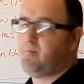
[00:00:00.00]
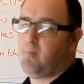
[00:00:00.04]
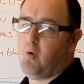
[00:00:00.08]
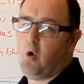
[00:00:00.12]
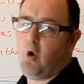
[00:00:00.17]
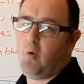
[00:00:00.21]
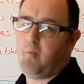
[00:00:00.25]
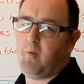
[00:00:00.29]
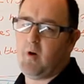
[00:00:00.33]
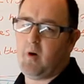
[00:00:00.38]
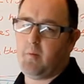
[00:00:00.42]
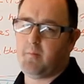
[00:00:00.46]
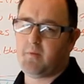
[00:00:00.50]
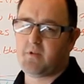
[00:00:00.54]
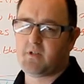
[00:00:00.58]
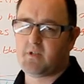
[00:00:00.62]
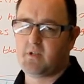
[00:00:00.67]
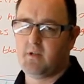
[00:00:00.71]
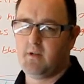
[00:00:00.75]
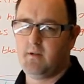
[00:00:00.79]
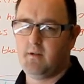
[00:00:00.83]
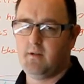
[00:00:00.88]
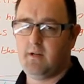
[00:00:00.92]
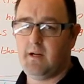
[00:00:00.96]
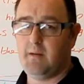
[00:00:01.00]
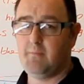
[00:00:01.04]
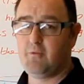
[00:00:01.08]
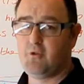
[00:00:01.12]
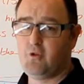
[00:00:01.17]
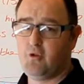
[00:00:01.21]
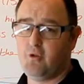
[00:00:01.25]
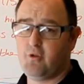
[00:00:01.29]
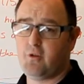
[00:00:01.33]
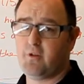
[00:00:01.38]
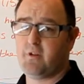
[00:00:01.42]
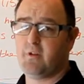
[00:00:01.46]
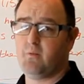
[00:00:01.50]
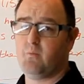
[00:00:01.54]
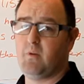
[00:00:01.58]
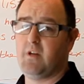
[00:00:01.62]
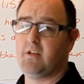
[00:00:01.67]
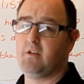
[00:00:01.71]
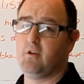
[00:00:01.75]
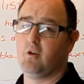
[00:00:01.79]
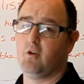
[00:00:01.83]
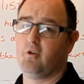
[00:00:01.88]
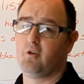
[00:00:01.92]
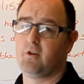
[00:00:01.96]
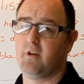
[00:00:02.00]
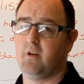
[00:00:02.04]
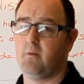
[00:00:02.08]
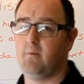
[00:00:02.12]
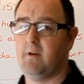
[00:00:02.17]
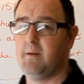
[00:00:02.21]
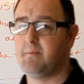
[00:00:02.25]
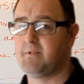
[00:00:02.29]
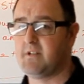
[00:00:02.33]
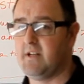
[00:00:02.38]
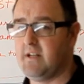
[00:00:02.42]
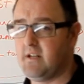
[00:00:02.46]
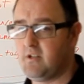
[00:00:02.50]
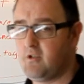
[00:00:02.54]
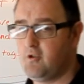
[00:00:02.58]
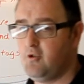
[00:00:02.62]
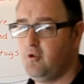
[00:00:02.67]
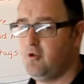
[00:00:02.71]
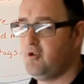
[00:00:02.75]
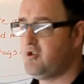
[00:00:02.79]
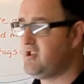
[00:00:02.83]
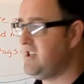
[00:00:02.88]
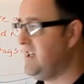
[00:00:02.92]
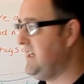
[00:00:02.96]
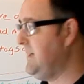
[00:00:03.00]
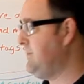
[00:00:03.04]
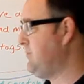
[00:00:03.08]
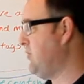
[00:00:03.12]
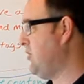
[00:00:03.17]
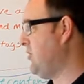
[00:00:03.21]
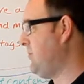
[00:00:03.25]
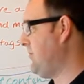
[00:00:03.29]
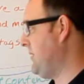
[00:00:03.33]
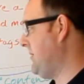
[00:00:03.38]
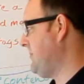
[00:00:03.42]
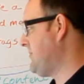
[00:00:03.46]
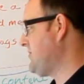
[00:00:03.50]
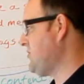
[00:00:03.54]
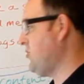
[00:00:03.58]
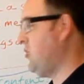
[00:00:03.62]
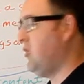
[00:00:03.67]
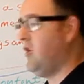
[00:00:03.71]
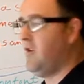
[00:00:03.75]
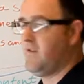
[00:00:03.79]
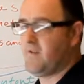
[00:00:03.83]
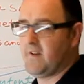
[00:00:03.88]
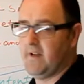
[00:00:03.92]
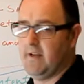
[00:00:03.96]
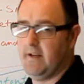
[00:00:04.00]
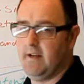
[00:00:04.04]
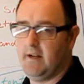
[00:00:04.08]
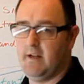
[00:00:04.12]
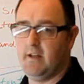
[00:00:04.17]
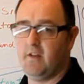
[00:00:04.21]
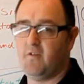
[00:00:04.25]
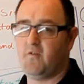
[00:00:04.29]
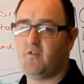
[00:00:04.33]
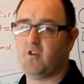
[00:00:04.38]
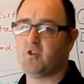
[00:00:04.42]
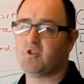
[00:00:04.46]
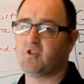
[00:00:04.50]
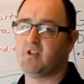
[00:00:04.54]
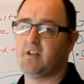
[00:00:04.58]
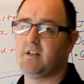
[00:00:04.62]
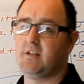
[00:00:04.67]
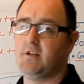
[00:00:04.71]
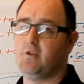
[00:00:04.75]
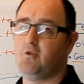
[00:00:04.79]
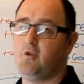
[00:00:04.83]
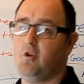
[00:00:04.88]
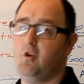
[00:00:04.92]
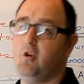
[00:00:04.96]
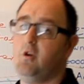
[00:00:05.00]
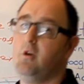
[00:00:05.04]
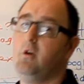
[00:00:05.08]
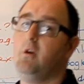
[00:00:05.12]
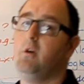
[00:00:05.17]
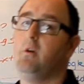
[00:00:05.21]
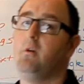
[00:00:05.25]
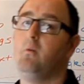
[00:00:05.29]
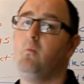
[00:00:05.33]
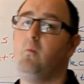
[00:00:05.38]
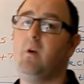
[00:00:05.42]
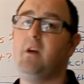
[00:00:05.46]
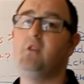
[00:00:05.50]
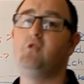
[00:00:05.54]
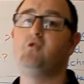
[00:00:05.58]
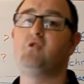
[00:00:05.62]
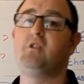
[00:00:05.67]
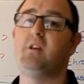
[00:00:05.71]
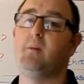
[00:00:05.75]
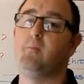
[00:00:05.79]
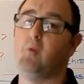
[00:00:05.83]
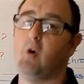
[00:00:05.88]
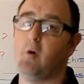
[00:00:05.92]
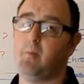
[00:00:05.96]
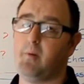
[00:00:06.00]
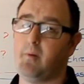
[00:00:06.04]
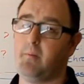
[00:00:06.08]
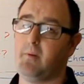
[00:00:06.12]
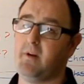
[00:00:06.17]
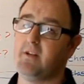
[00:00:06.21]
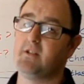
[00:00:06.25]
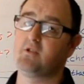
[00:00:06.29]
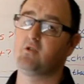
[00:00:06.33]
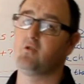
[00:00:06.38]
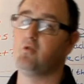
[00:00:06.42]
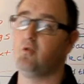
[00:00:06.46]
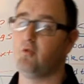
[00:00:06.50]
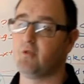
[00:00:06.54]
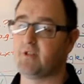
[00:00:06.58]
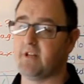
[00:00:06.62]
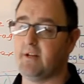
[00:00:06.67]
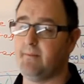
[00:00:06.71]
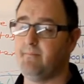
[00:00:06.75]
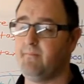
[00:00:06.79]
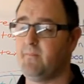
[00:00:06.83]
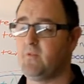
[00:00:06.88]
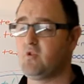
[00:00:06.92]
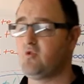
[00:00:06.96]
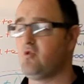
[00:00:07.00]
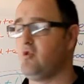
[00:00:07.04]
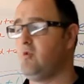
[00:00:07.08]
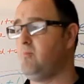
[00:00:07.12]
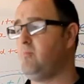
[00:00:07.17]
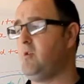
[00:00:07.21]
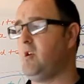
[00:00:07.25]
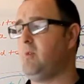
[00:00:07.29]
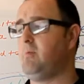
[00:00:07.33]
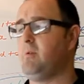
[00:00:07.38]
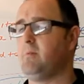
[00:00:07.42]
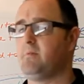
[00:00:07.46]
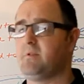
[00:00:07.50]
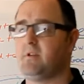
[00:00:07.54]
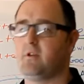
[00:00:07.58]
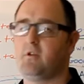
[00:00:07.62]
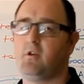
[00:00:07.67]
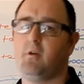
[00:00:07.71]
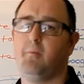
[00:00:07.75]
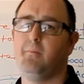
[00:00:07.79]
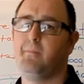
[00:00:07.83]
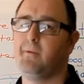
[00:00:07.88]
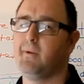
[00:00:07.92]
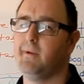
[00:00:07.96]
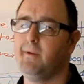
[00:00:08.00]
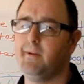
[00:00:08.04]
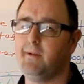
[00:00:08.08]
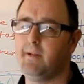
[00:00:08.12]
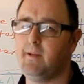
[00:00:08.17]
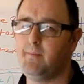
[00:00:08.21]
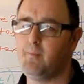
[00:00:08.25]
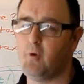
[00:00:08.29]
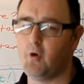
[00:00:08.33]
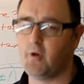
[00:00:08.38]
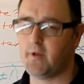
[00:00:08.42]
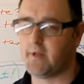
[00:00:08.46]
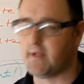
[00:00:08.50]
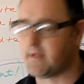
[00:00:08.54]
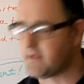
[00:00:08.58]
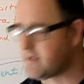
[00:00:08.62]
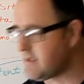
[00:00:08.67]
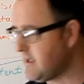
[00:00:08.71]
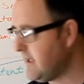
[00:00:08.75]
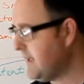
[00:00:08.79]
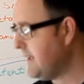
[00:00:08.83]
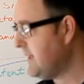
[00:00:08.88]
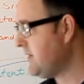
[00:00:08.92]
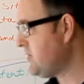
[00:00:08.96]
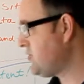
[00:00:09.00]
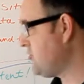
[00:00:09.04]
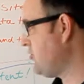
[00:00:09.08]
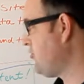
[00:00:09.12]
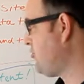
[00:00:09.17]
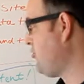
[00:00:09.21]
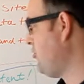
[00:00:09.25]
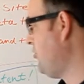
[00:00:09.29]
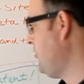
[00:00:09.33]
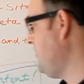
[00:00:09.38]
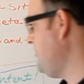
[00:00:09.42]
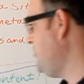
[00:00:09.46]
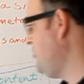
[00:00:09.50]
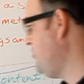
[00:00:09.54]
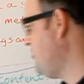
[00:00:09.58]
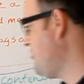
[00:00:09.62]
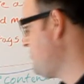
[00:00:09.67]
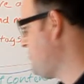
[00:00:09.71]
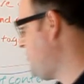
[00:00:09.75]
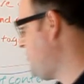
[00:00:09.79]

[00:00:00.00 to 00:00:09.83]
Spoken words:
pop-ups. I'm sure that when you're looking at websites you see pop-ups often, and the first thing you do when you see a pop-up is close it. So pop-ups are completely pointless. So don't use